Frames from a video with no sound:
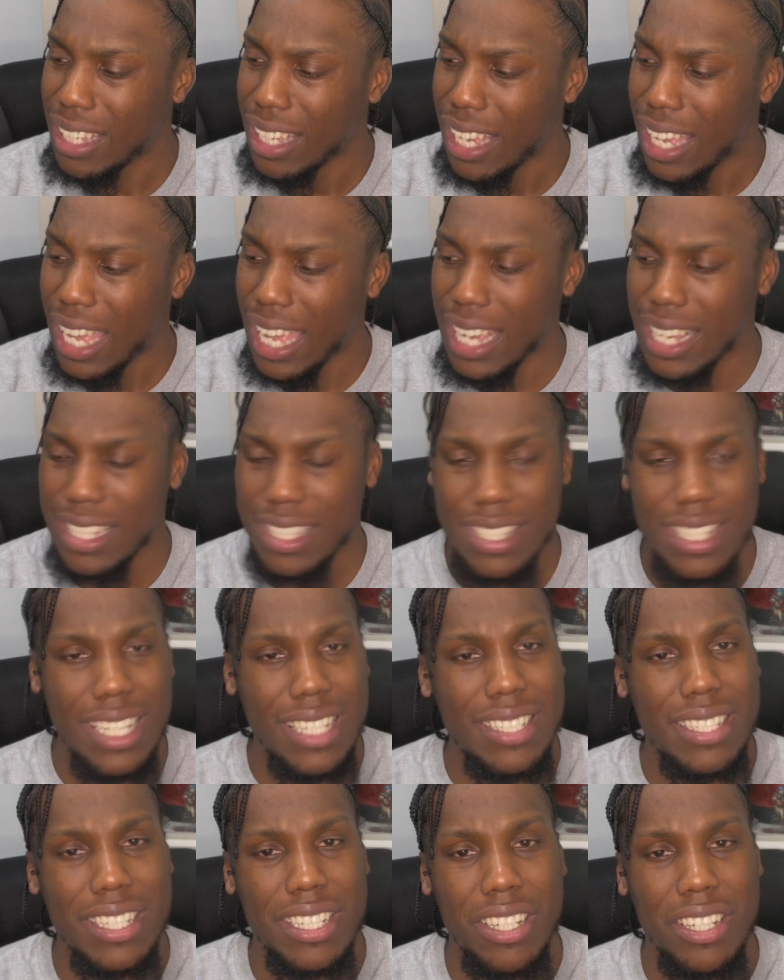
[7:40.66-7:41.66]

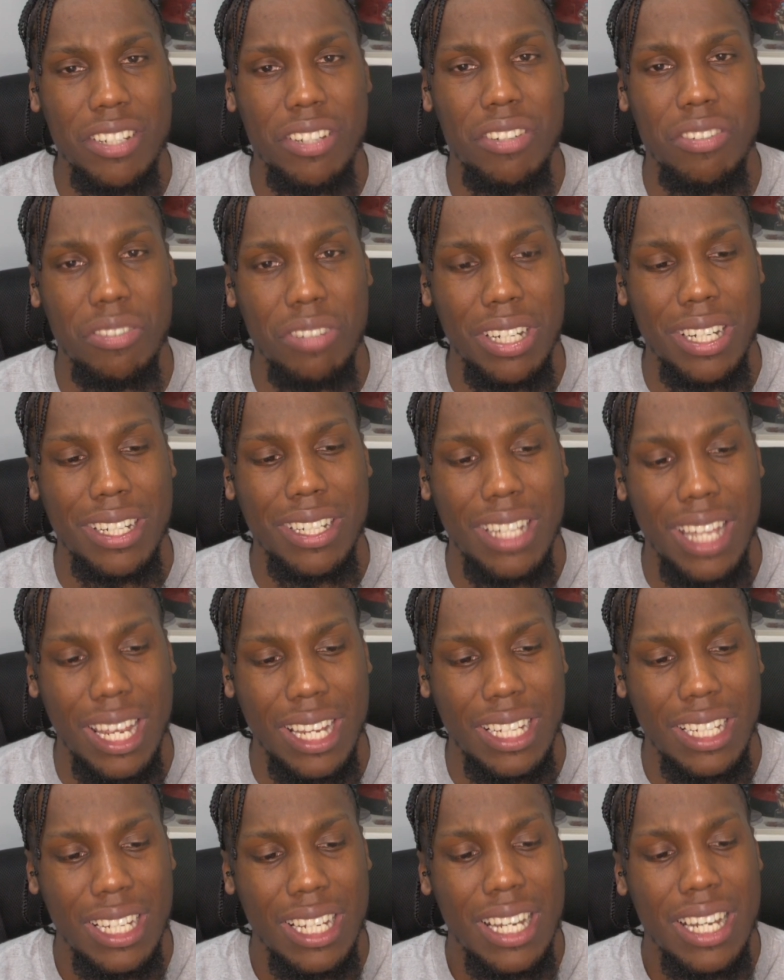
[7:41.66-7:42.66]
exist and get green
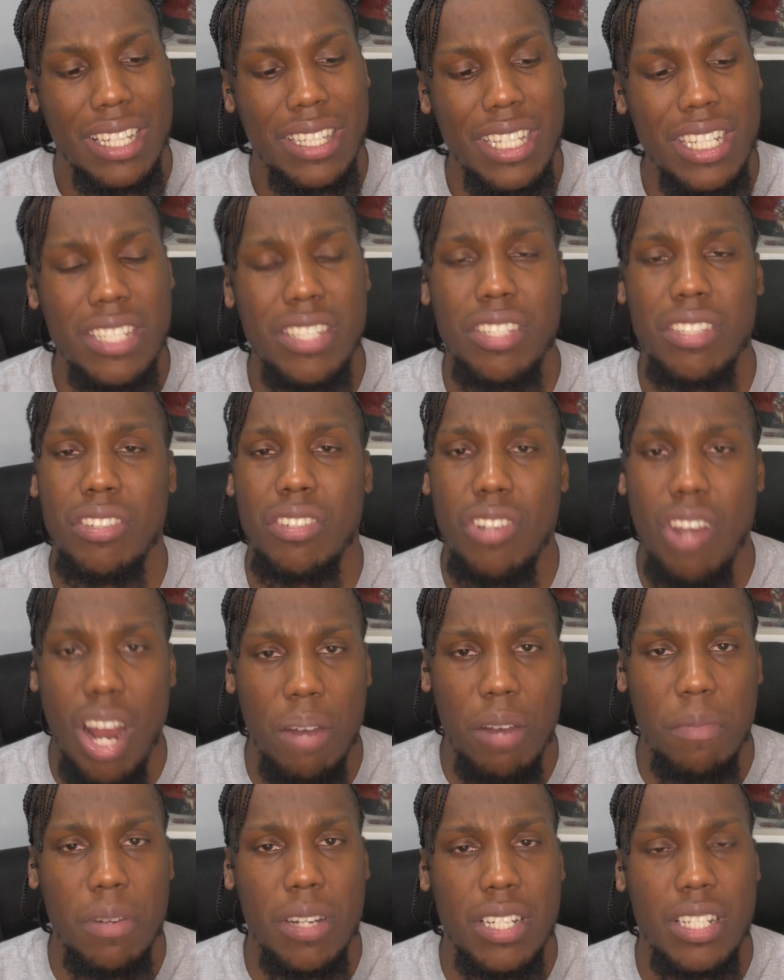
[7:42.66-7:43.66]
light? This is
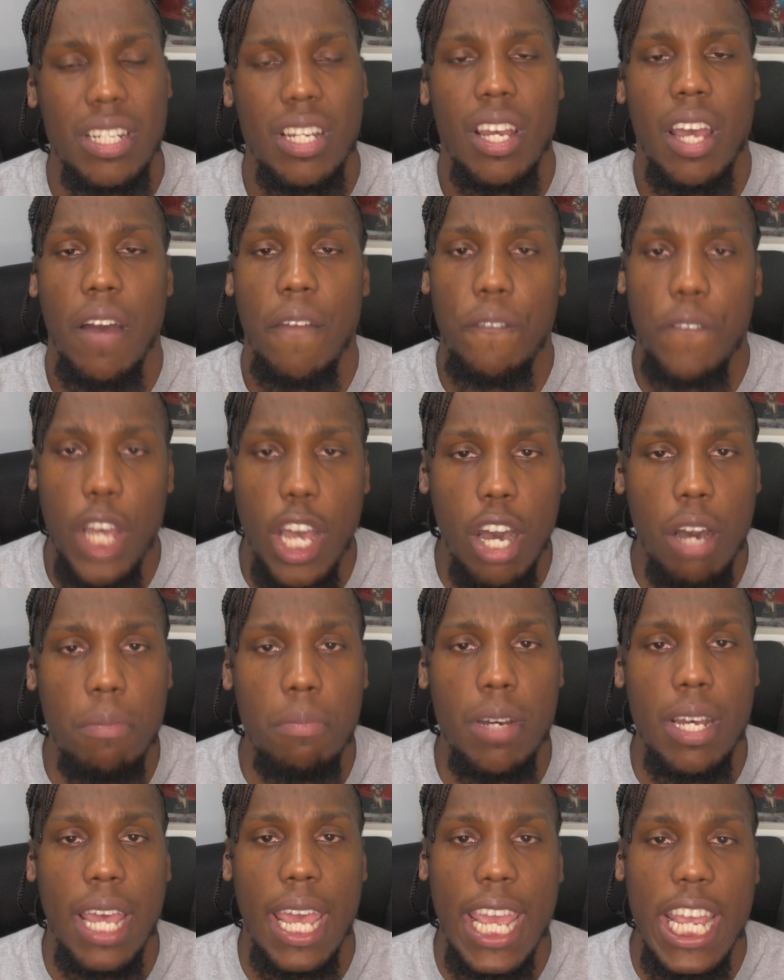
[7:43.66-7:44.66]
garbage.
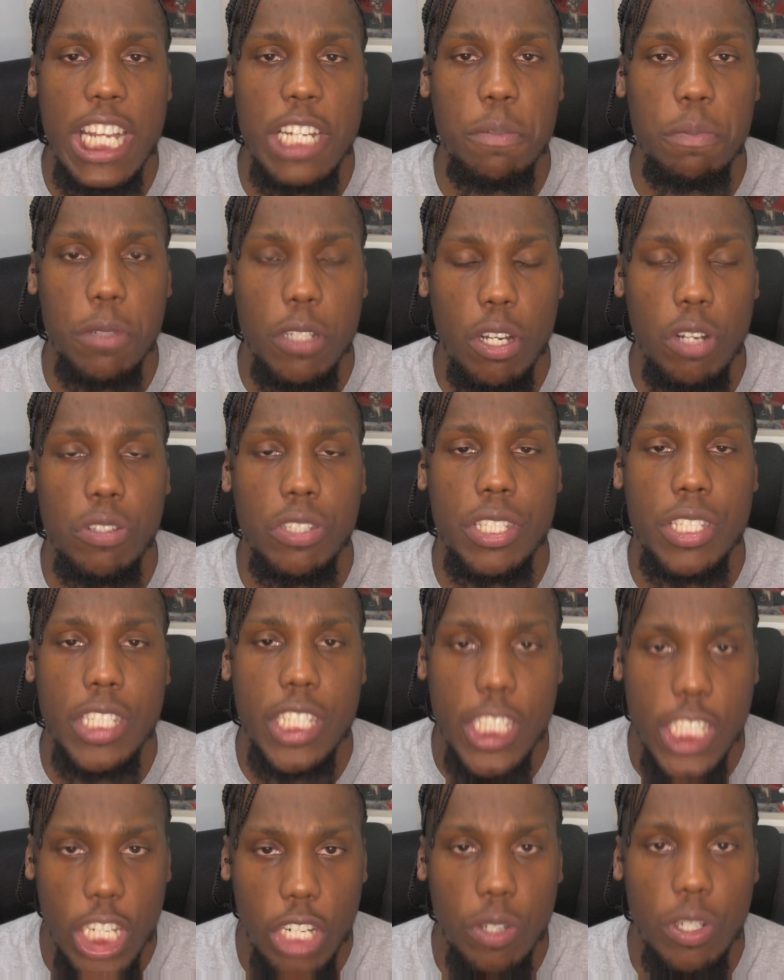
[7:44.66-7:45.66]
Velma HBO
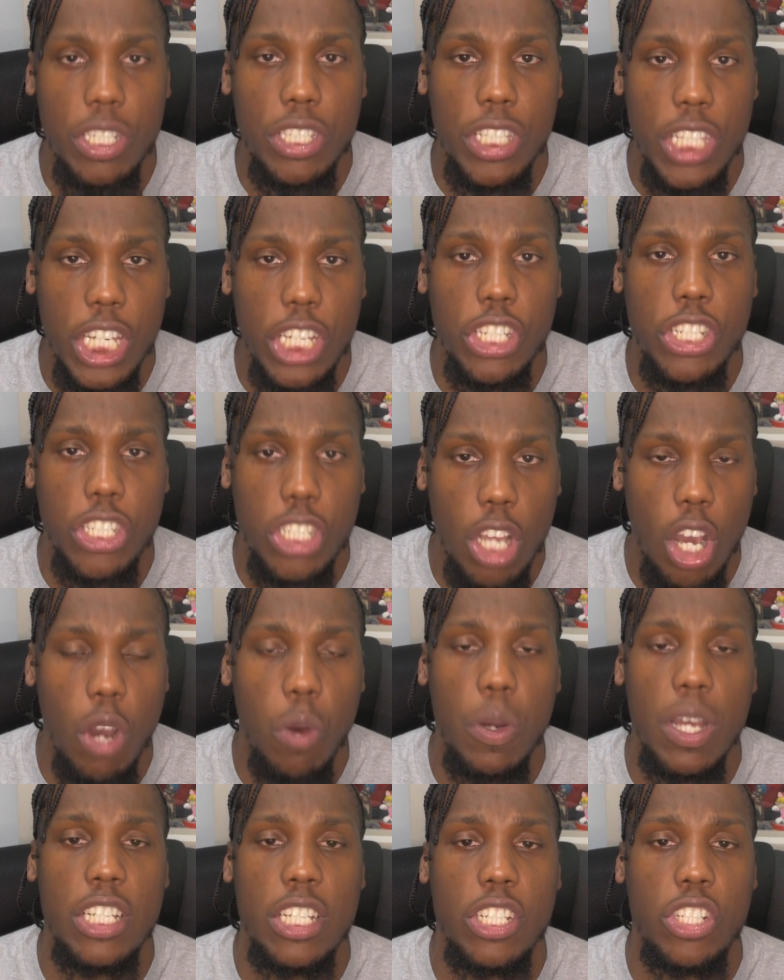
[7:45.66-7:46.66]
series, this
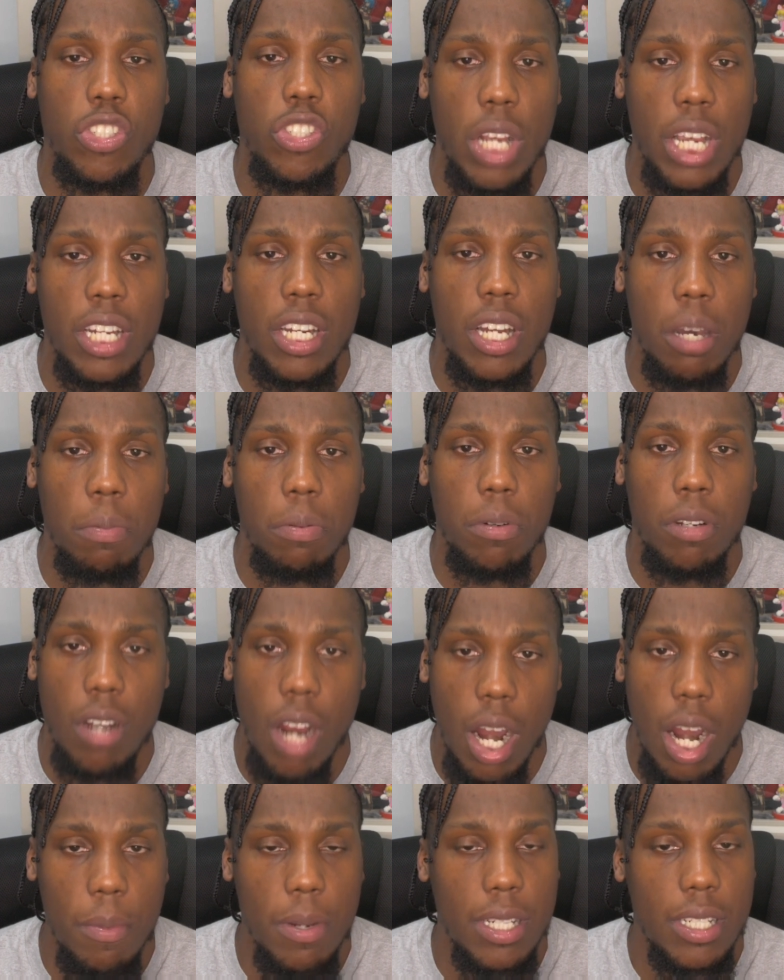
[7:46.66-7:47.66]
show is straight up
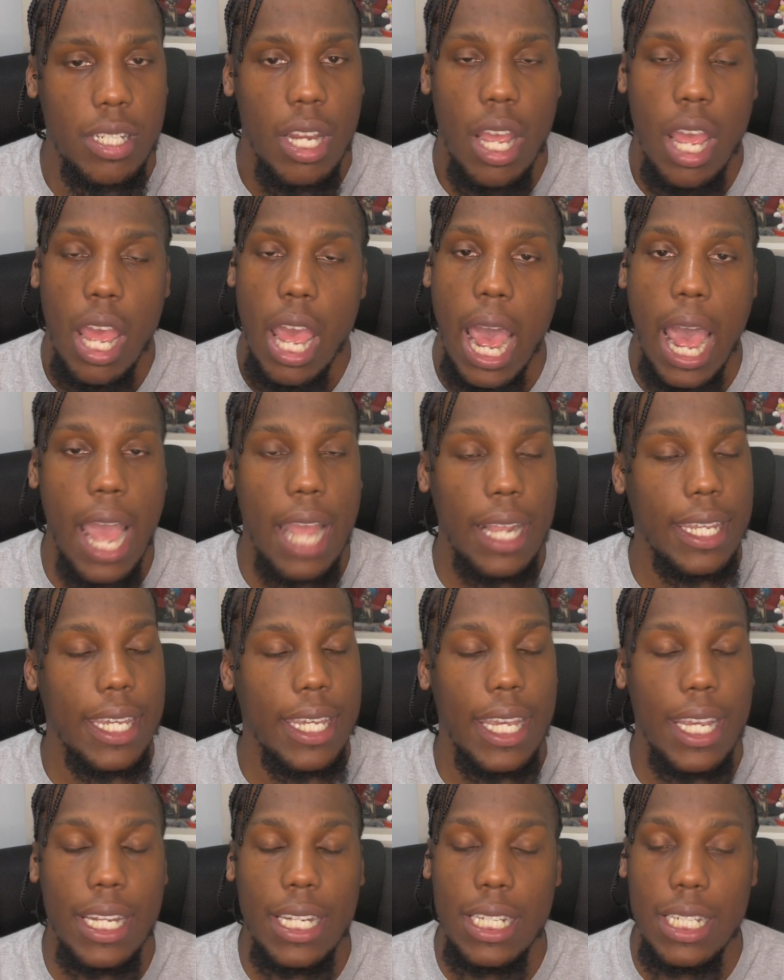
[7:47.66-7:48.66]
garbage. I
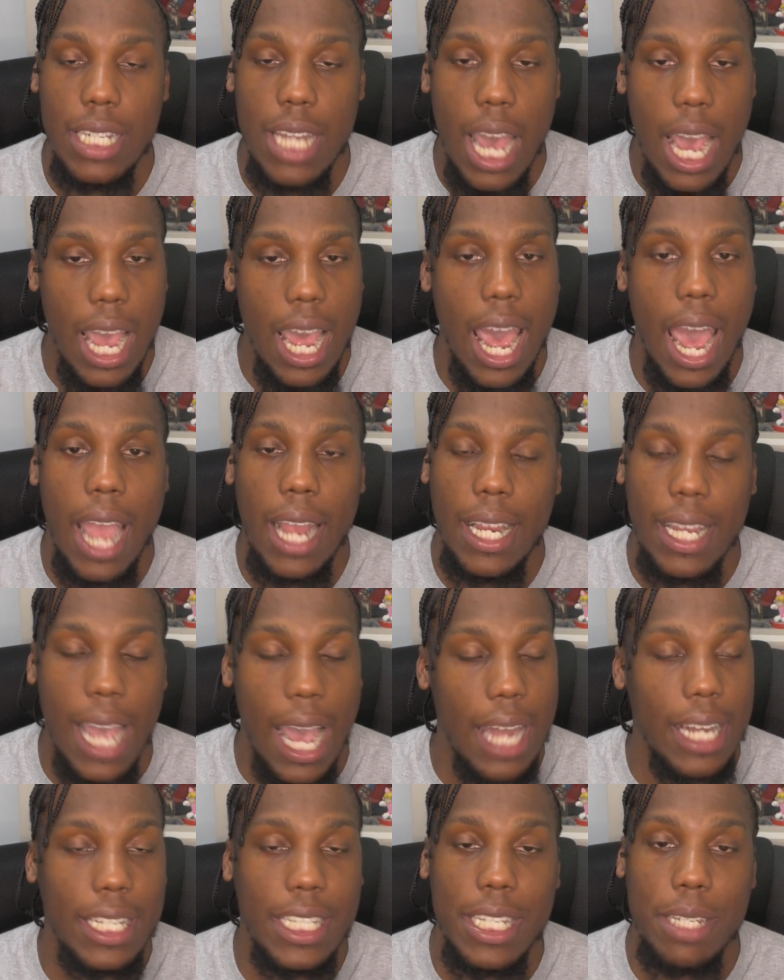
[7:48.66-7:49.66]

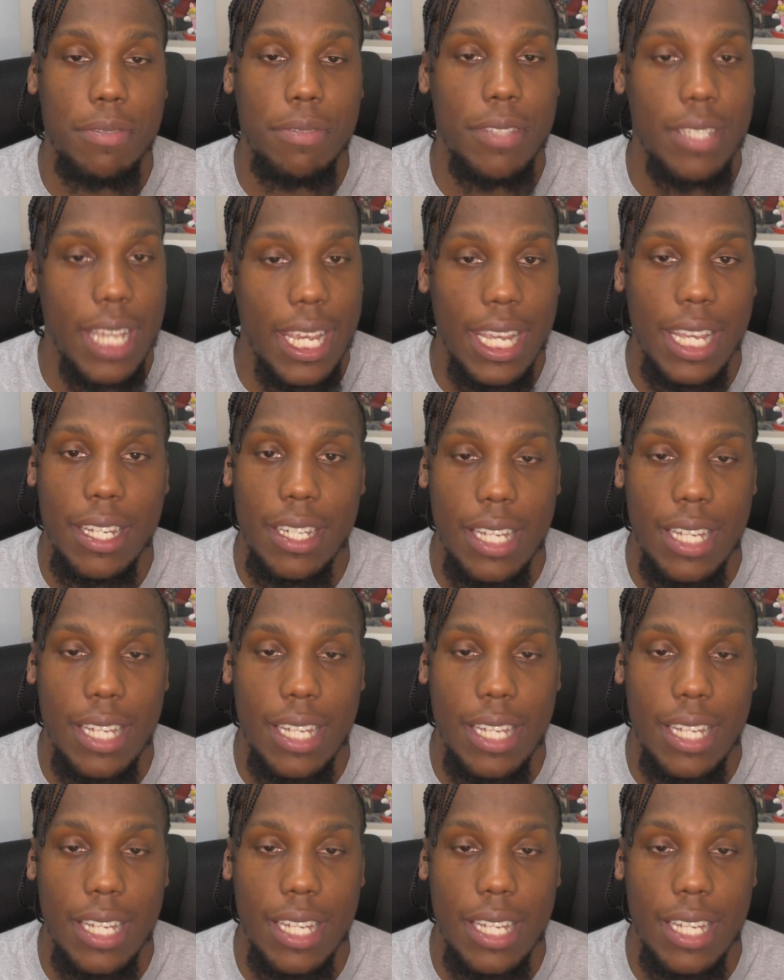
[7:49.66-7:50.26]
gotta keep saying